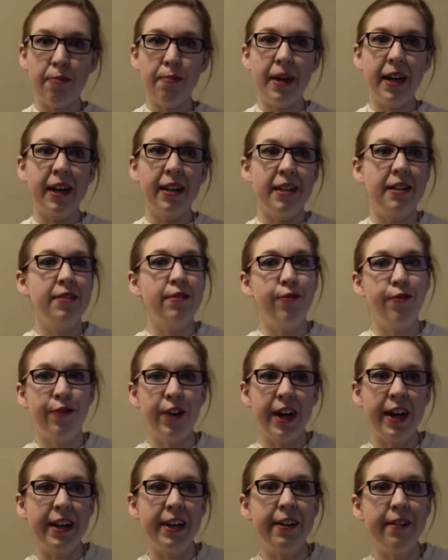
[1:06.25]
to make this
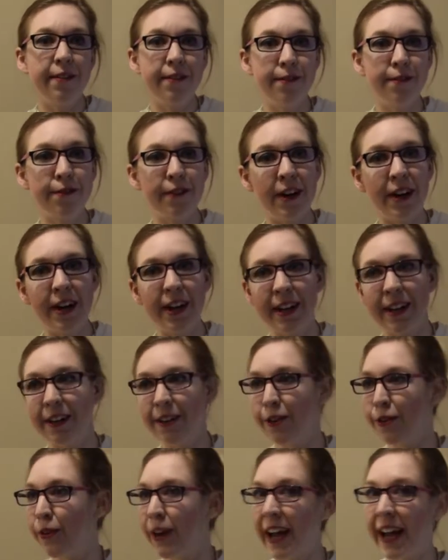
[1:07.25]
fun frog
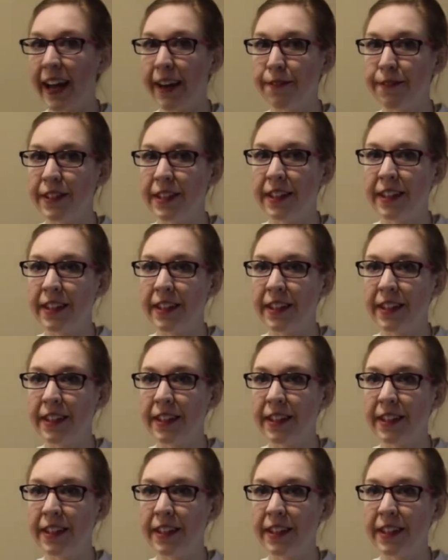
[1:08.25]
craft.